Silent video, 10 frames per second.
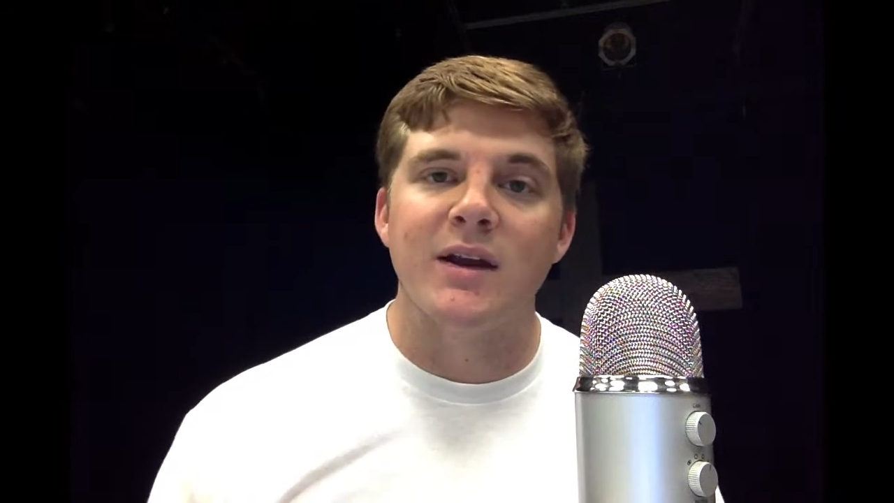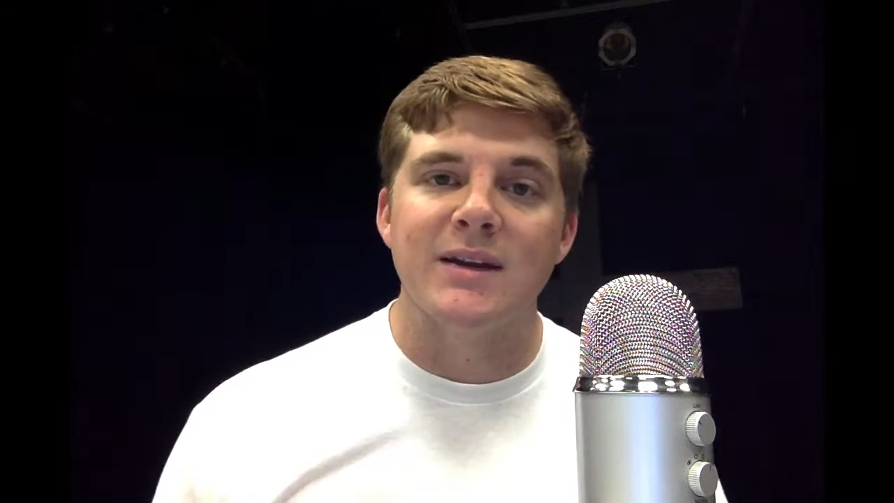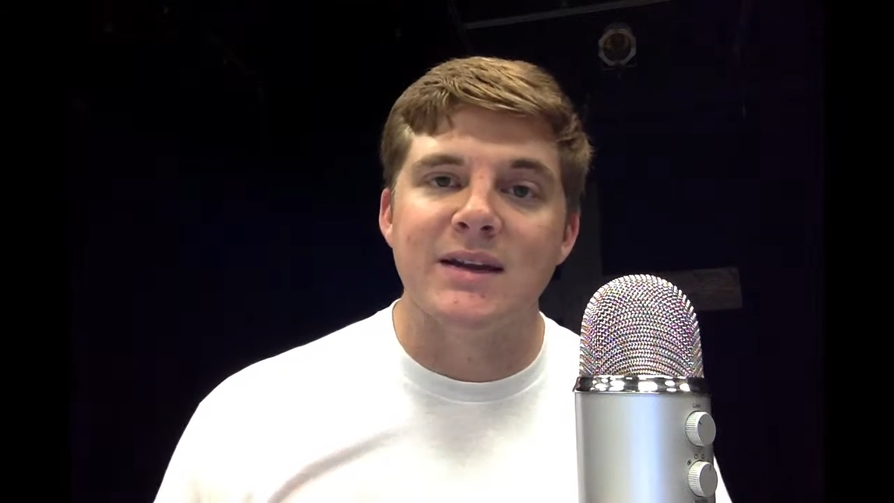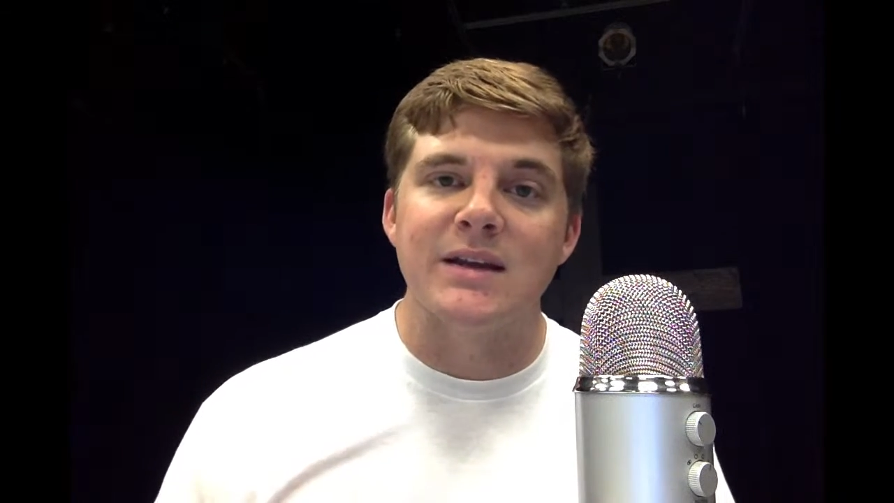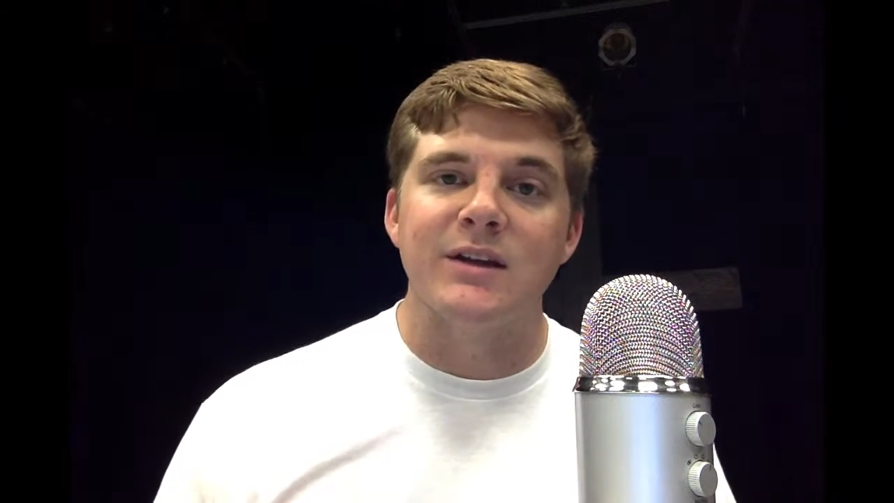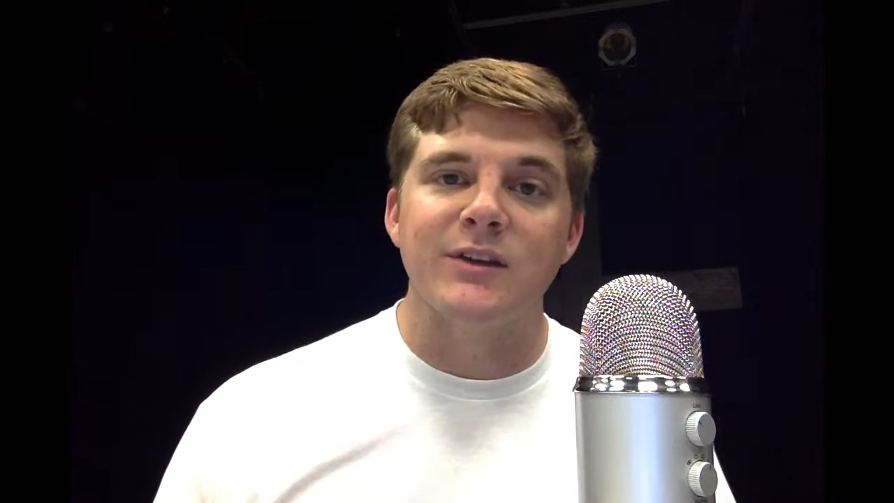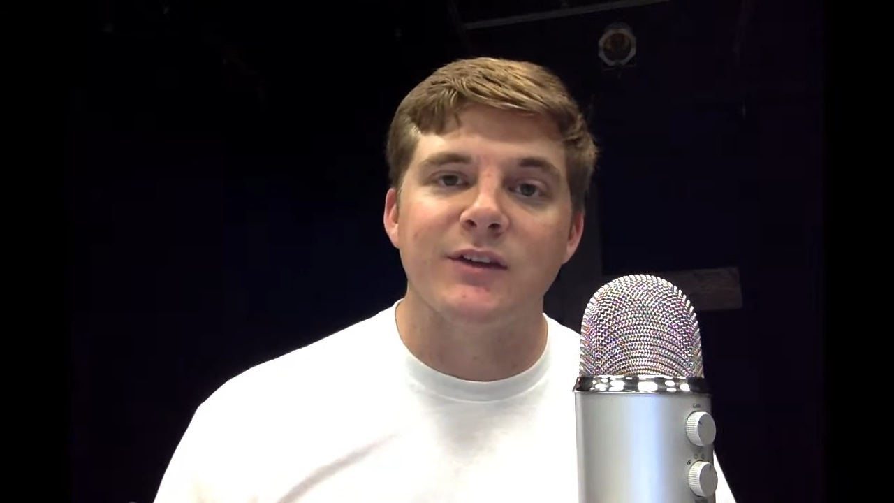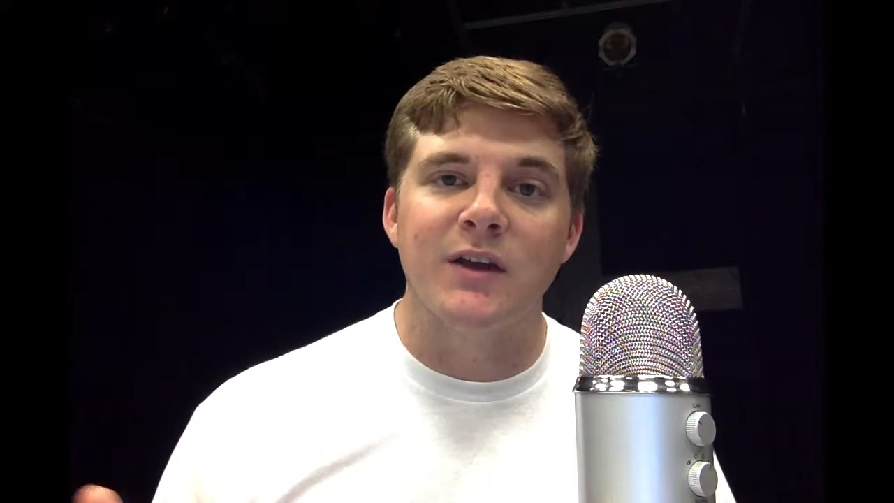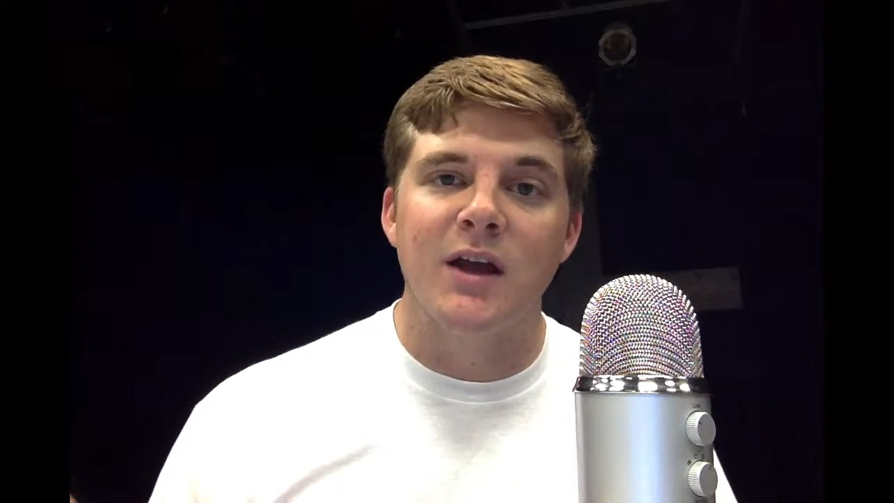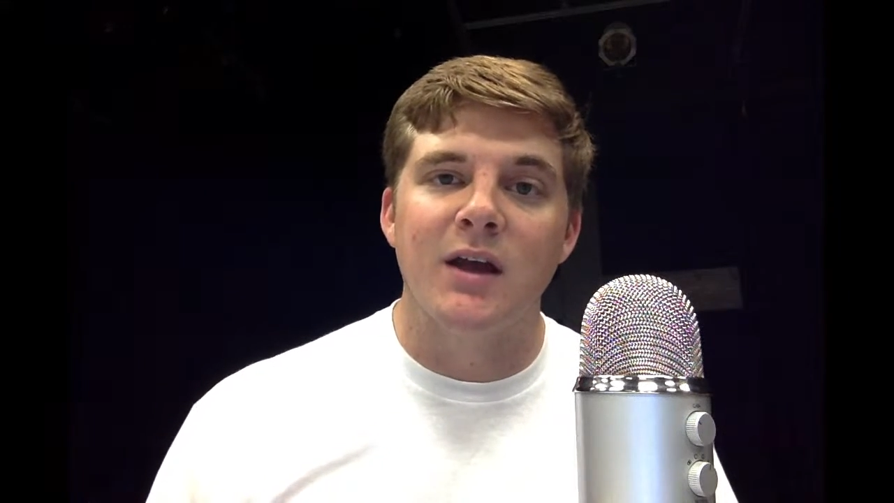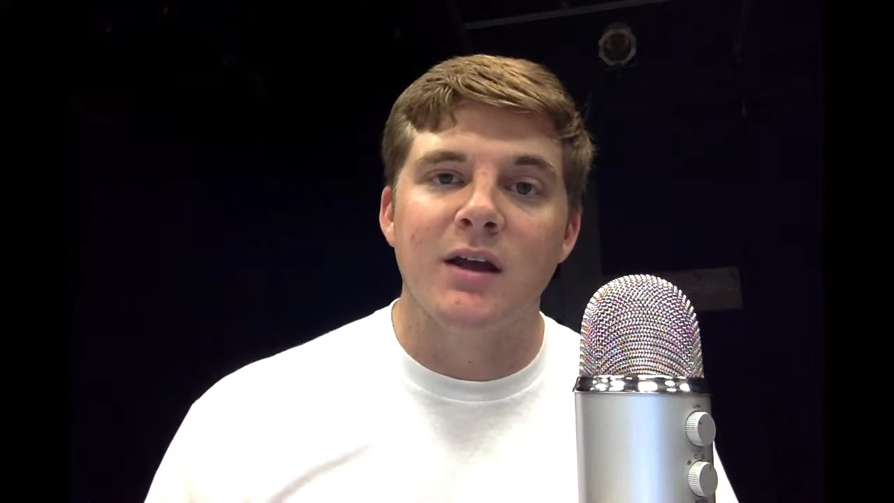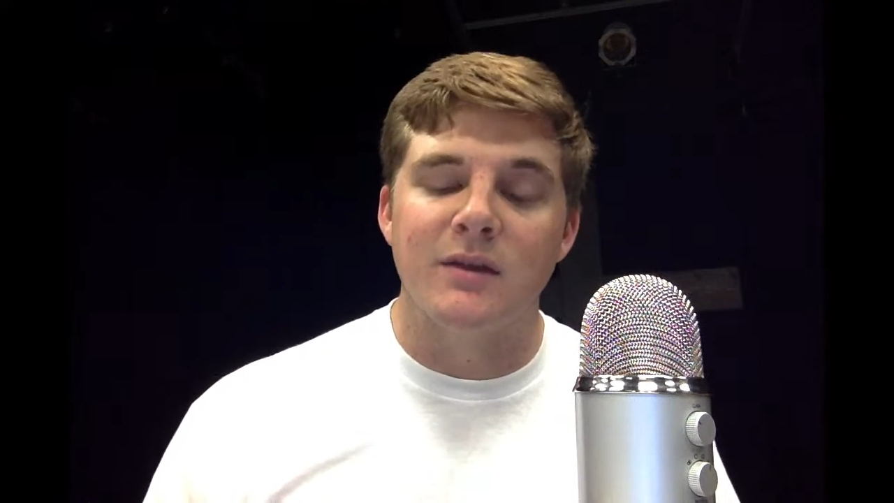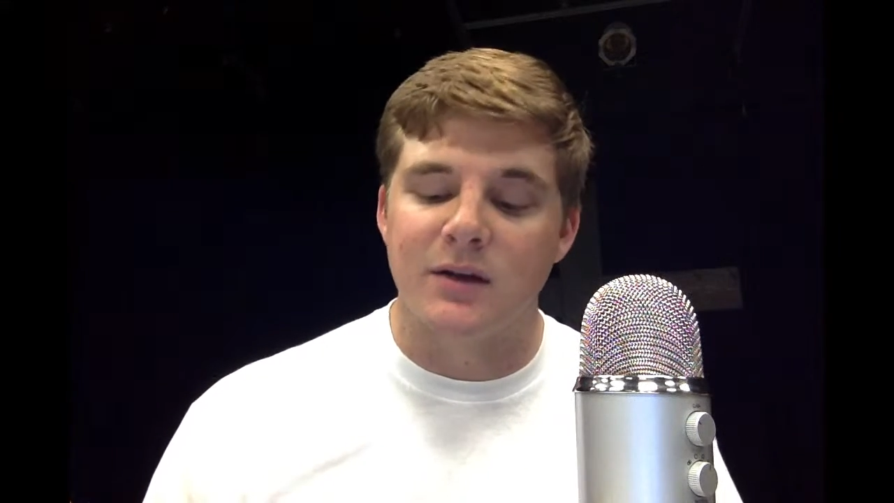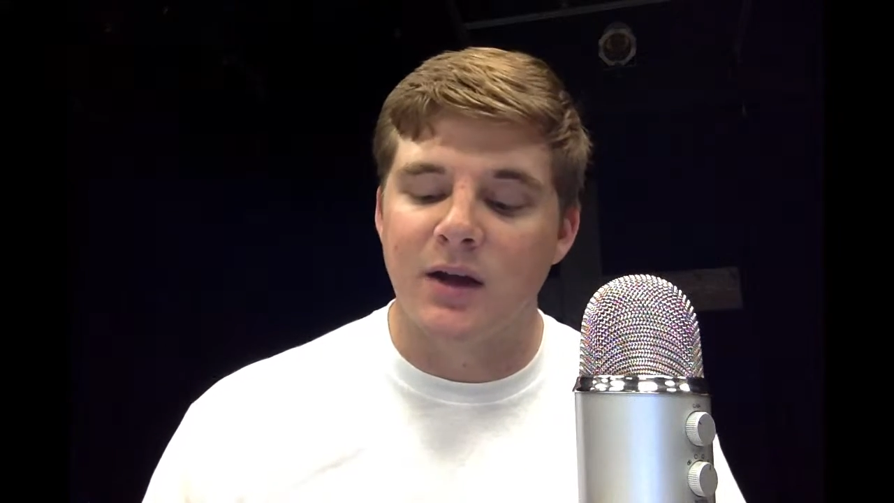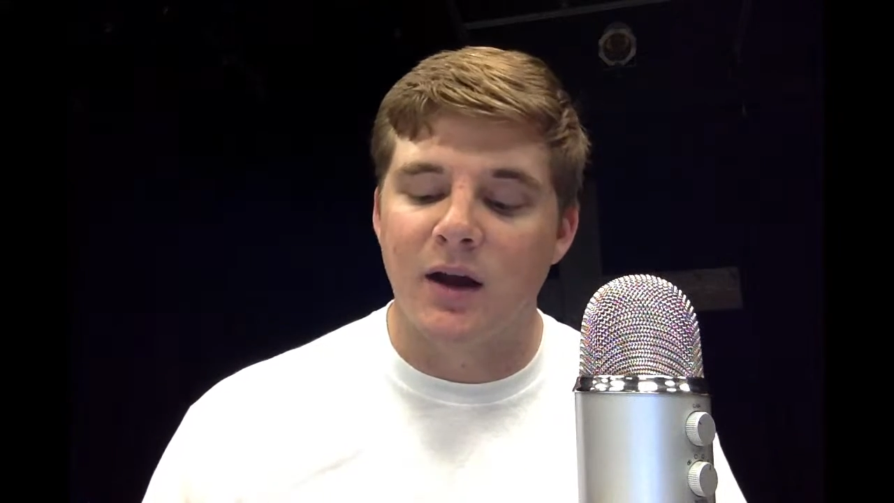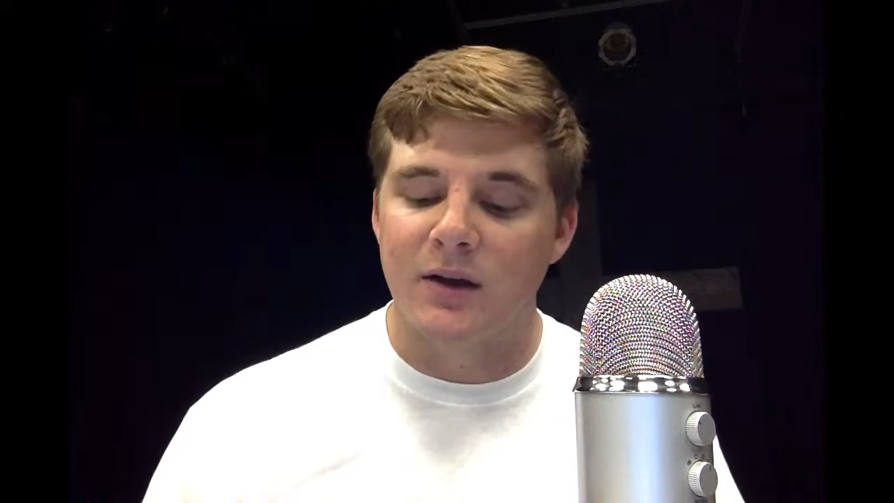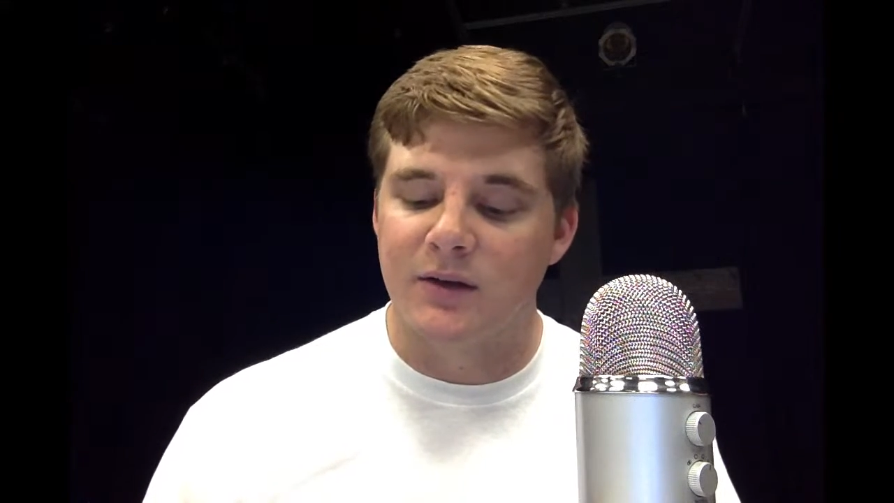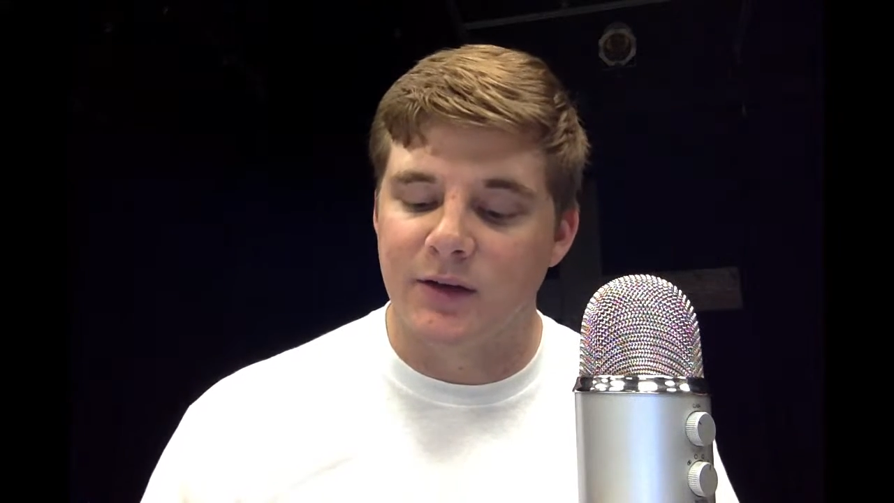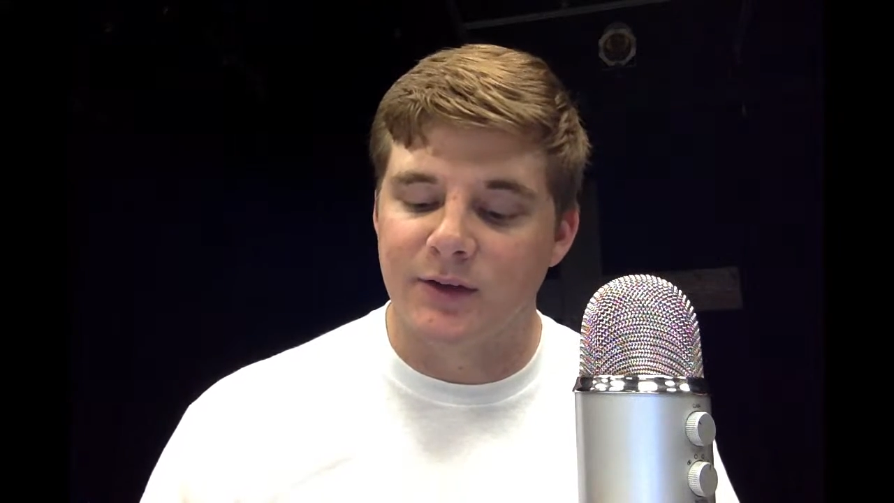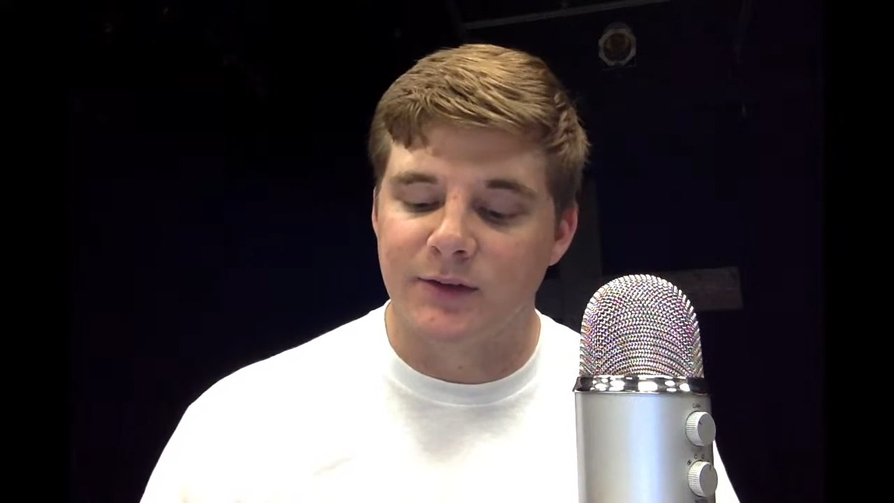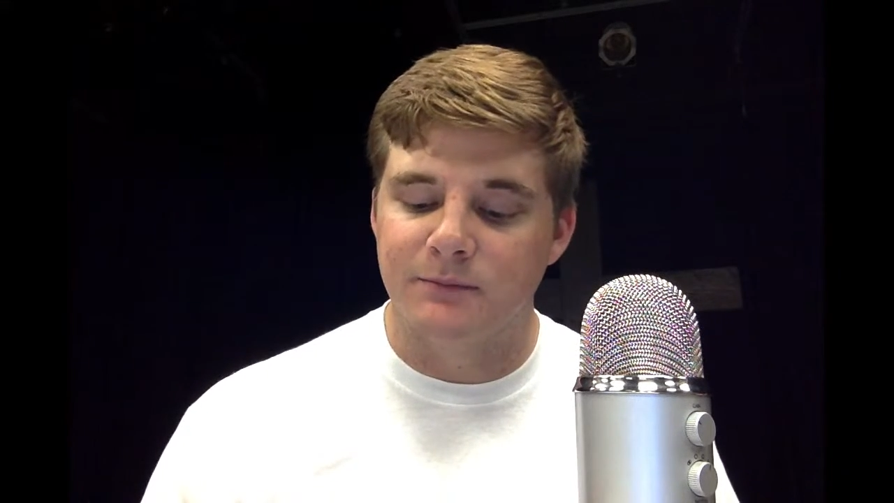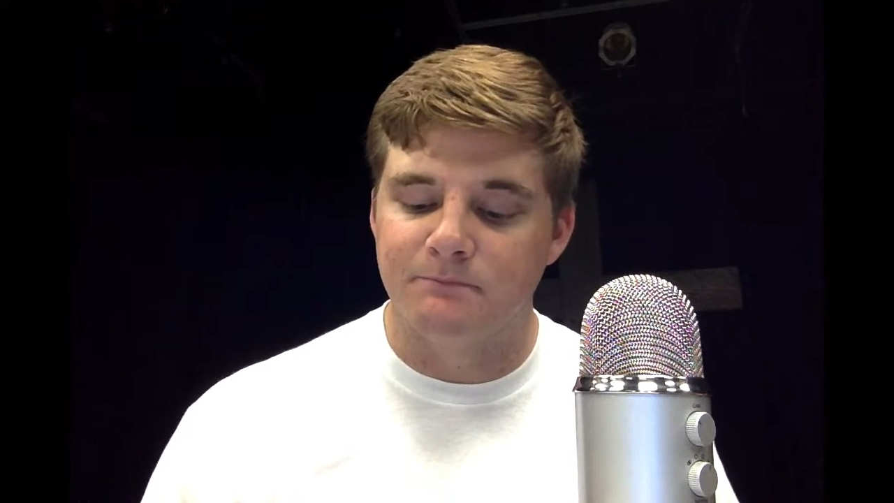ideas than God does.